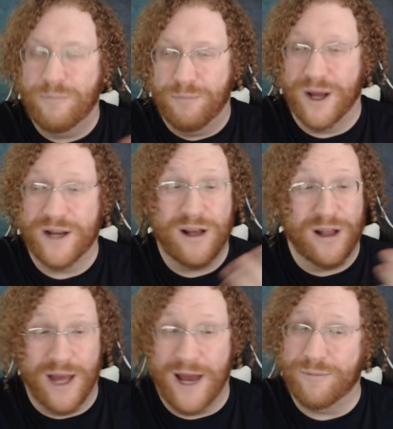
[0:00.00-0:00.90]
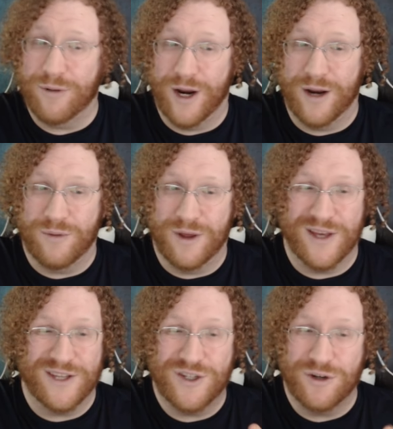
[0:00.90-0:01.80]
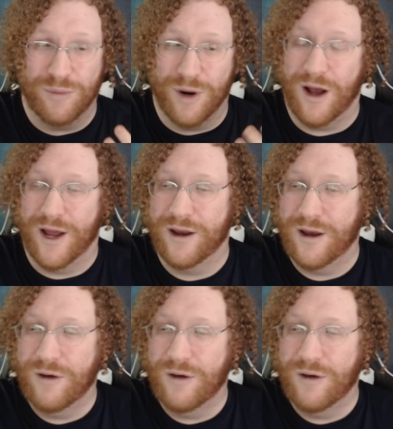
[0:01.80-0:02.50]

But collaborated with is too broad.